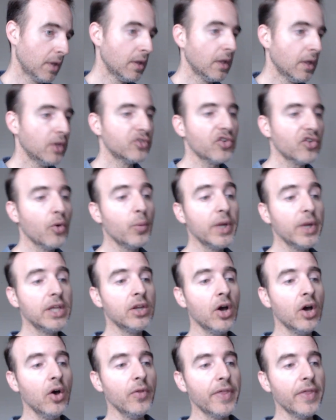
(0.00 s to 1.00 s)
So we
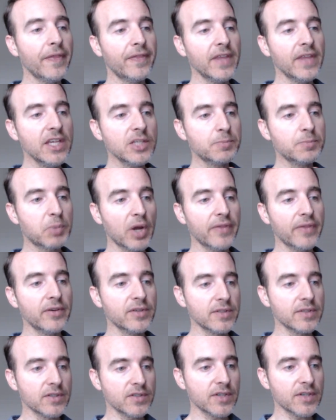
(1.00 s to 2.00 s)
know that these
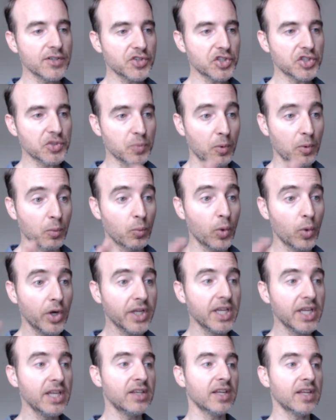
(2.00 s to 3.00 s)
brothers and sisters were
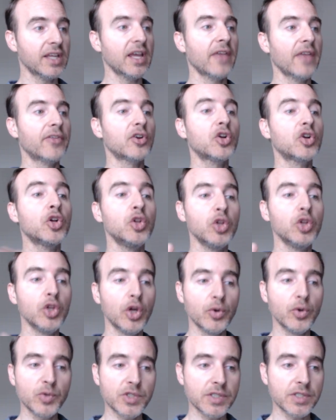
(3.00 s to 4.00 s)
working together
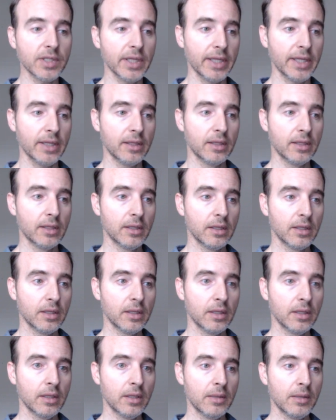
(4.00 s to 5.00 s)
closely,
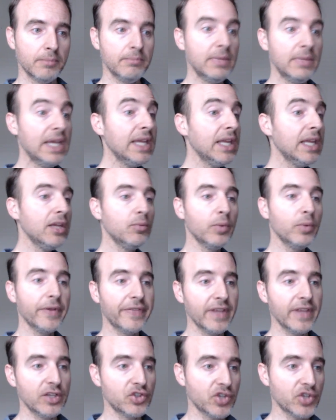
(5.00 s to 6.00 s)
meeting with
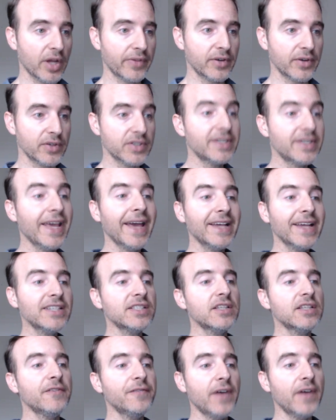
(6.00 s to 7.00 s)
each other,
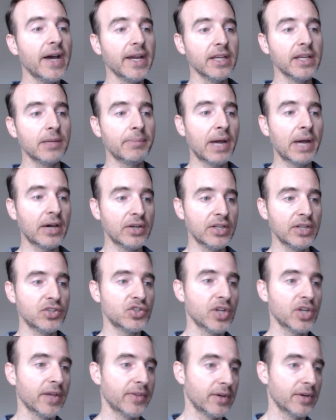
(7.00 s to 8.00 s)
testifying about
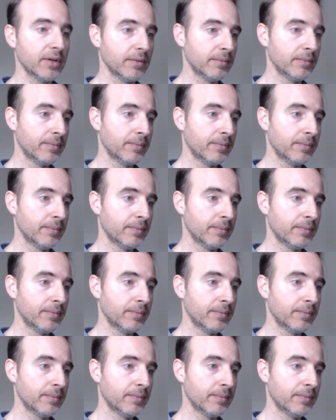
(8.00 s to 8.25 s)
each other,